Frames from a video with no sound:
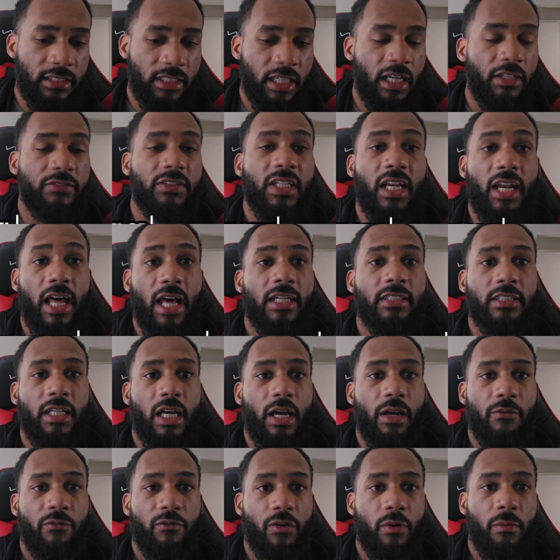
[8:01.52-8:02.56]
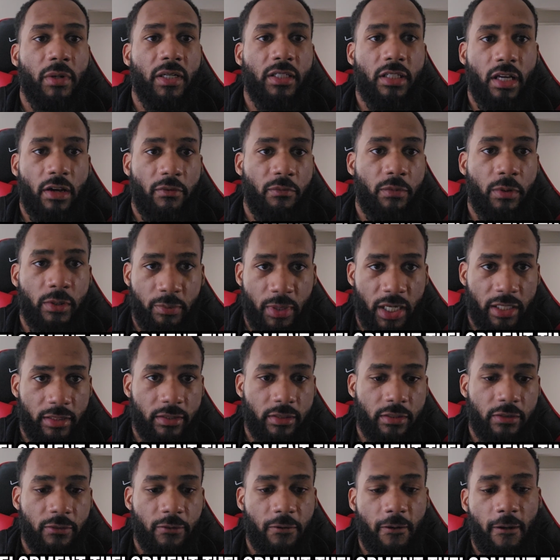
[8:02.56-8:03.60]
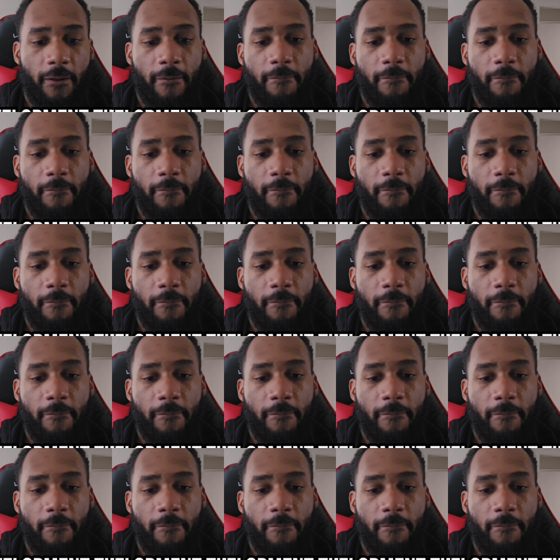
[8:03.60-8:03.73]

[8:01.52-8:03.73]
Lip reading: saves a lot of time from a dev perspective.